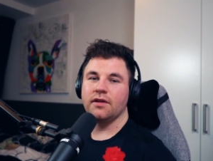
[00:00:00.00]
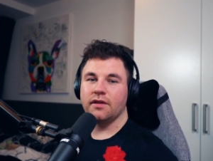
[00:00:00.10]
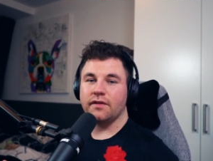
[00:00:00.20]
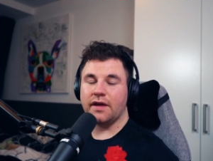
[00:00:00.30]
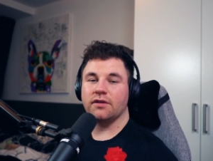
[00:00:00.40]

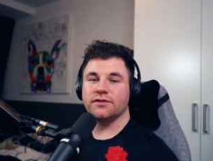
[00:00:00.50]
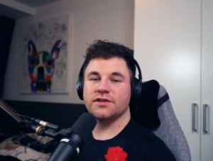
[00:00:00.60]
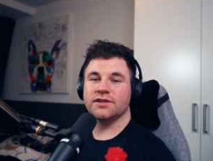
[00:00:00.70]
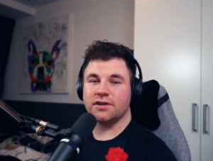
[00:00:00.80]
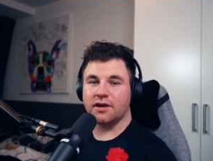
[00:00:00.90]
Now to
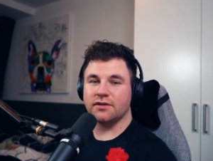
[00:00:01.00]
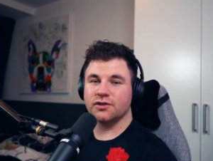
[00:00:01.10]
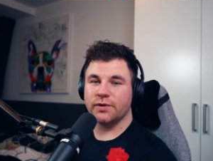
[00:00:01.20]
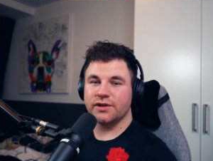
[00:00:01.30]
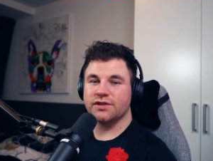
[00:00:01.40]
start on
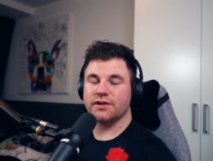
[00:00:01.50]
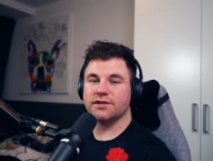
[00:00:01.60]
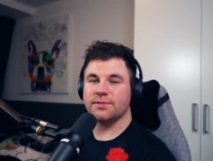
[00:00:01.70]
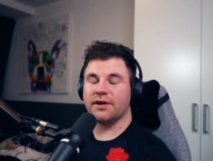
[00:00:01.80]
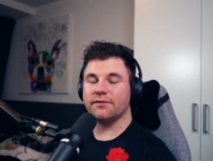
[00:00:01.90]
Twitch,
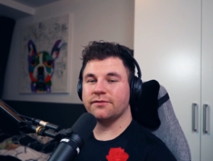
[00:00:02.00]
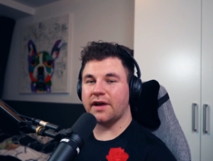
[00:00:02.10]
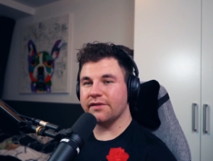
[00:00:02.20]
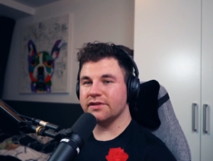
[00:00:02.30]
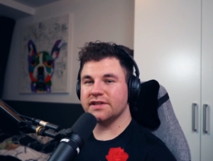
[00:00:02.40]
there's about
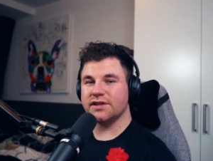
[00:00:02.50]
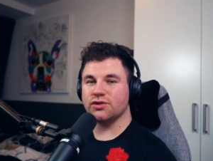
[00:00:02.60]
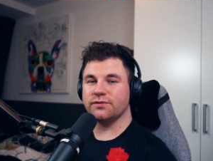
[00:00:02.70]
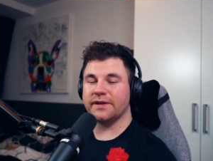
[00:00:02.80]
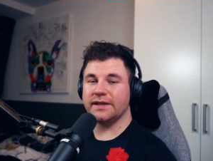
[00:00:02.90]
five
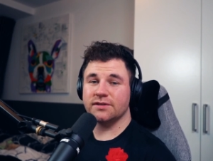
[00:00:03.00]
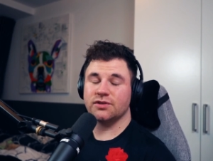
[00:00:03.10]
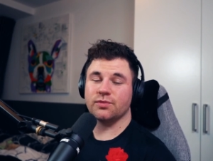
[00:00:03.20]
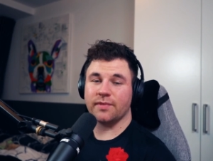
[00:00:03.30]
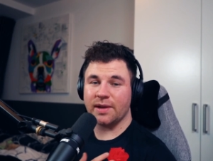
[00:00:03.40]
essential things
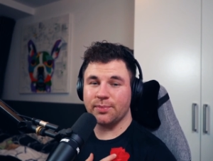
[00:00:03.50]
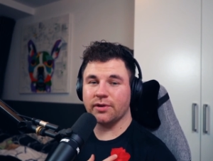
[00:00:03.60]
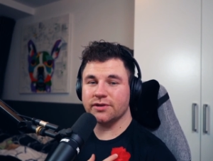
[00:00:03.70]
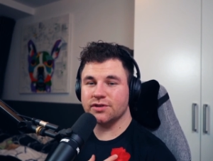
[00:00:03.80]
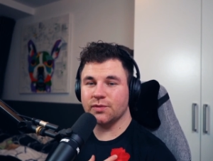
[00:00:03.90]
to my
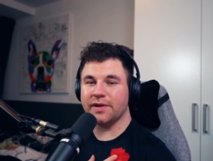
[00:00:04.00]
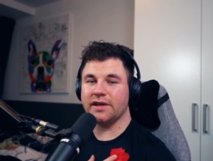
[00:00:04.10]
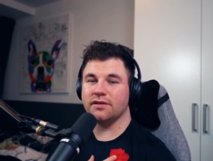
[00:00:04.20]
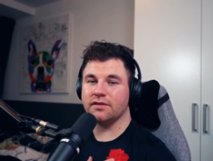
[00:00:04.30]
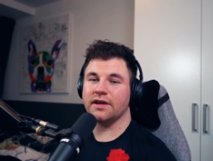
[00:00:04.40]
personal
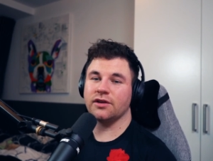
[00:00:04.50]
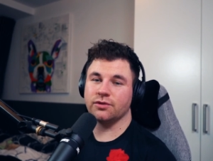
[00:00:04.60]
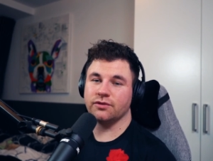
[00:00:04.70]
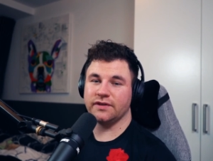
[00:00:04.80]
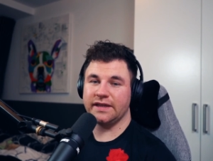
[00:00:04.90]
opinion that
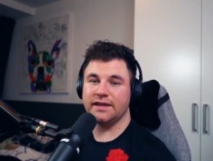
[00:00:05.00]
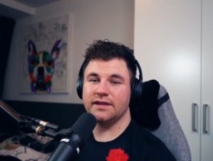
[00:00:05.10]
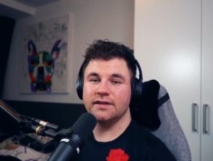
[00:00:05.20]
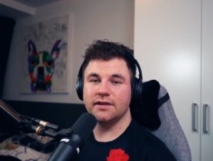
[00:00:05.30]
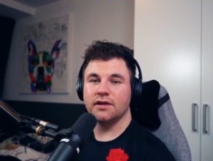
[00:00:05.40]
you'll
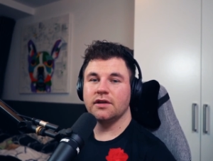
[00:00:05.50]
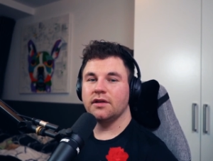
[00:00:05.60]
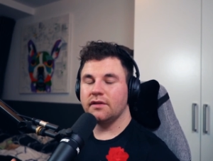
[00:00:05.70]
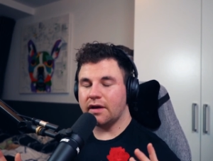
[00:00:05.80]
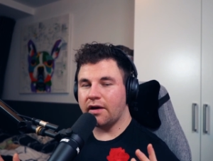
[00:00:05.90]
need.
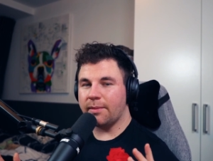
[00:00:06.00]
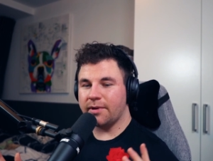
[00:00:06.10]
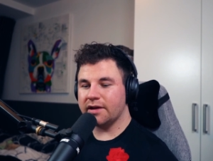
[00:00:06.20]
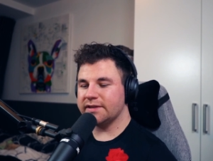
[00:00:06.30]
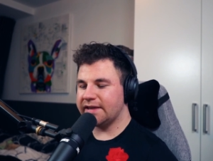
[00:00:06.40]
Now, I'm
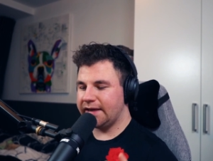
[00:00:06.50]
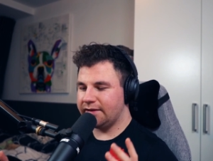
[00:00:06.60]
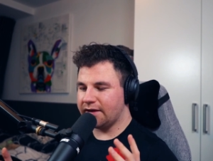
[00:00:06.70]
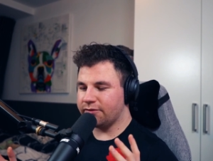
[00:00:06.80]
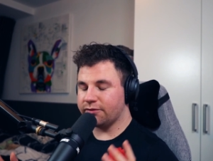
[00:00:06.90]
not saying
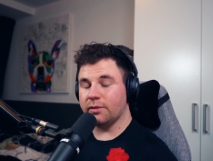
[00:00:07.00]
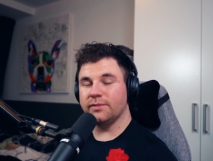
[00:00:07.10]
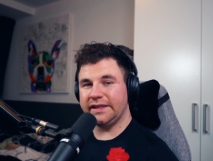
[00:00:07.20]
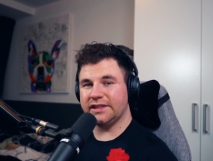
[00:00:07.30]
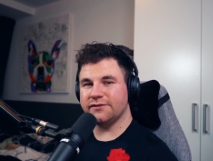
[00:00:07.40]
that from
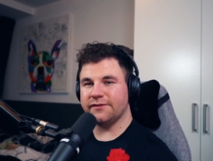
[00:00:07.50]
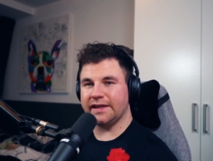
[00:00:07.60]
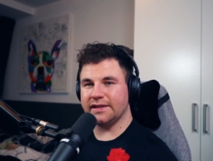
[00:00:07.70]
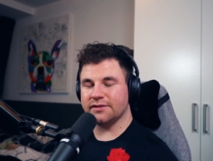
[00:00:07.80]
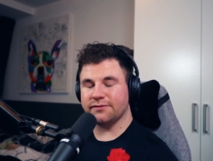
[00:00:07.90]
these
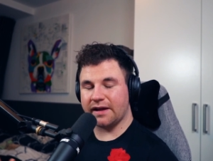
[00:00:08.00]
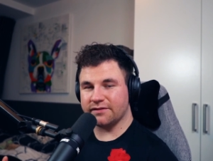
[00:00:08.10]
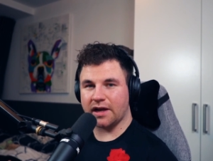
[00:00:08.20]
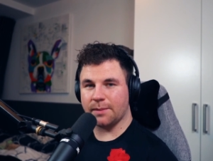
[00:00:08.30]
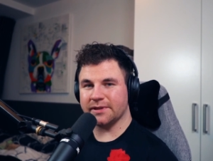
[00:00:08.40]
things, the five
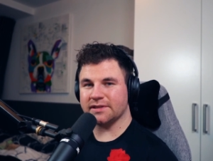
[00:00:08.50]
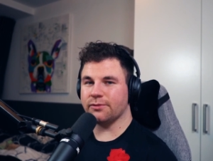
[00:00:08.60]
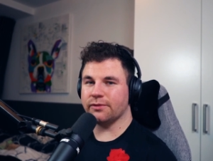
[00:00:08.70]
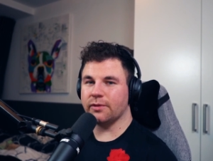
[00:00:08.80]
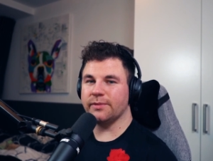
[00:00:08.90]
topics that
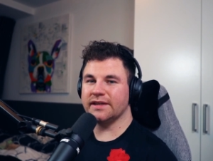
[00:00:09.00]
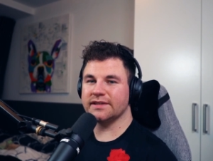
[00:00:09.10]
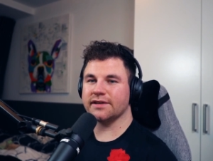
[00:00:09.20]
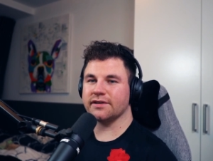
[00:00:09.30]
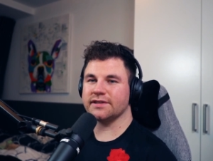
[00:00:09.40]
we will be
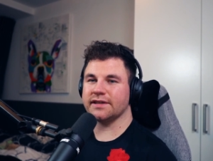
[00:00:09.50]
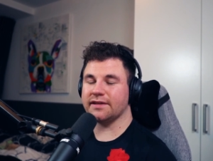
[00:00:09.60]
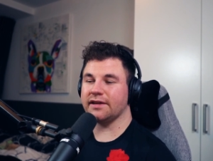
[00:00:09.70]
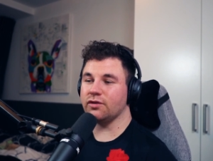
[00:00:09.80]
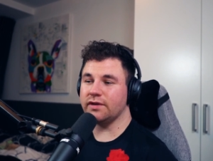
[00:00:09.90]
discussing,
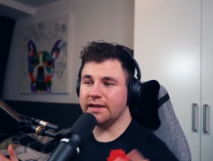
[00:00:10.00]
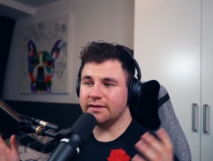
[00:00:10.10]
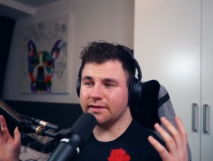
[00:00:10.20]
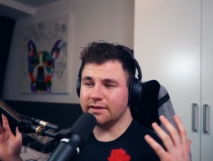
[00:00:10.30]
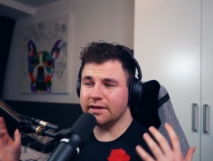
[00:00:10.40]
that you
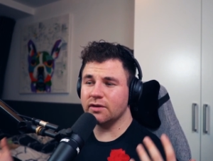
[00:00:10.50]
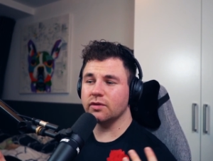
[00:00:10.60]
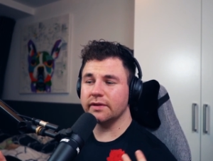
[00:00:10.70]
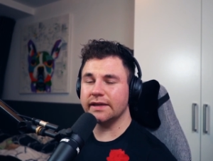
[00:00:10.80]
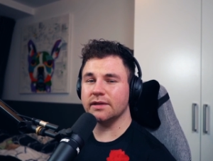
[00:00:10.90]
need
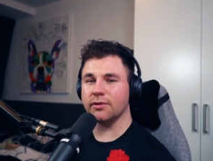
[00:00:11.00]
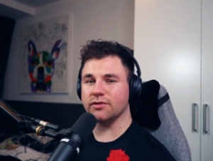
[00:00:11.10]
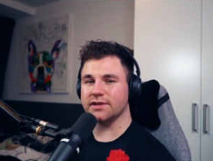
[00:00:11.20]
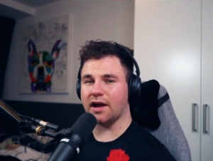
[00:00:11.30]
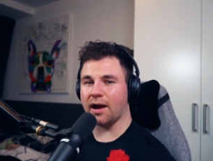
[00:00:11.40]
literally the
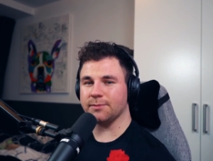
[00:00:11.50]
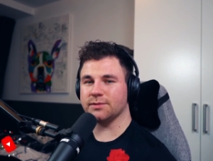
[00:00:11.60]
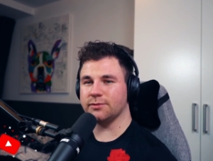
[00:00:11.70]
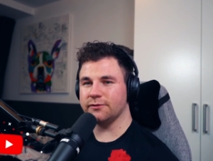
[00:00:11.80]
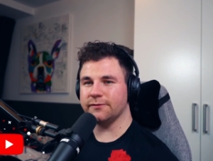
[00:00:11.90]
most
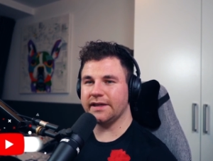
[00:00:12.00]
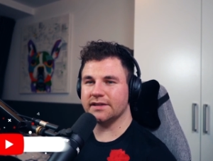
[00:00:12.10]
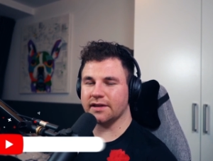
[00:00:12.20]
optimal things.